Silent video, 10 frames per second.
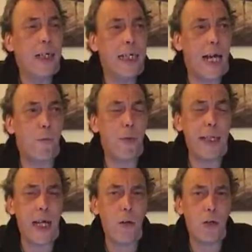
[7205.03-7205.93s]
Now,
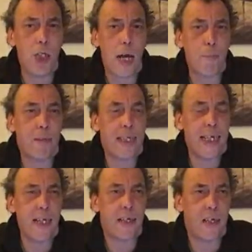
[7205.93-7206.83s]
when the old chap
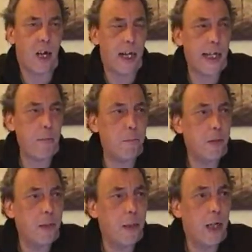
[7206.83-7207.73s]
did die,
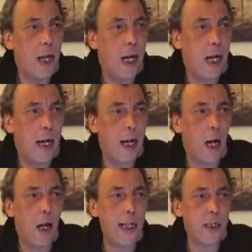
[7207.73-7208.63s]

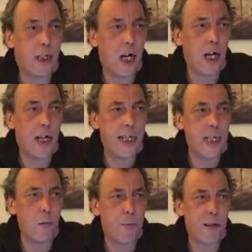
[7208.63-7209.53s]
I'd got a
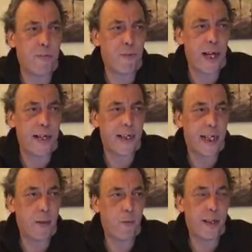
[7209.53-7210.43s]
little bit
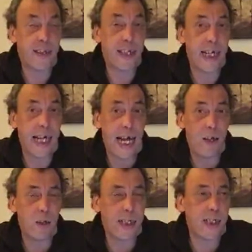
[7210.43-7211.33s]
friendly with the
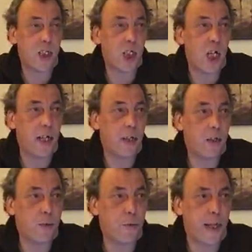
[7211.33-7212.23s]
eldest
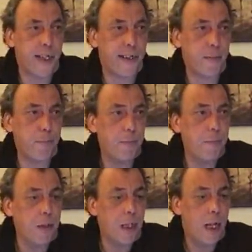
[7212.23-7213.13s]
child, Chris,
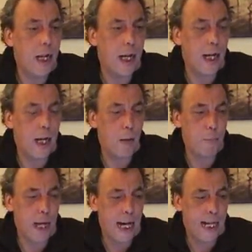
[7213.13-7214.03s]

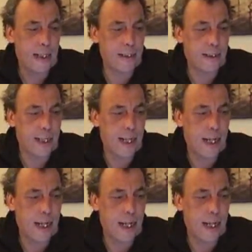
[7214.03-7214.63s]
and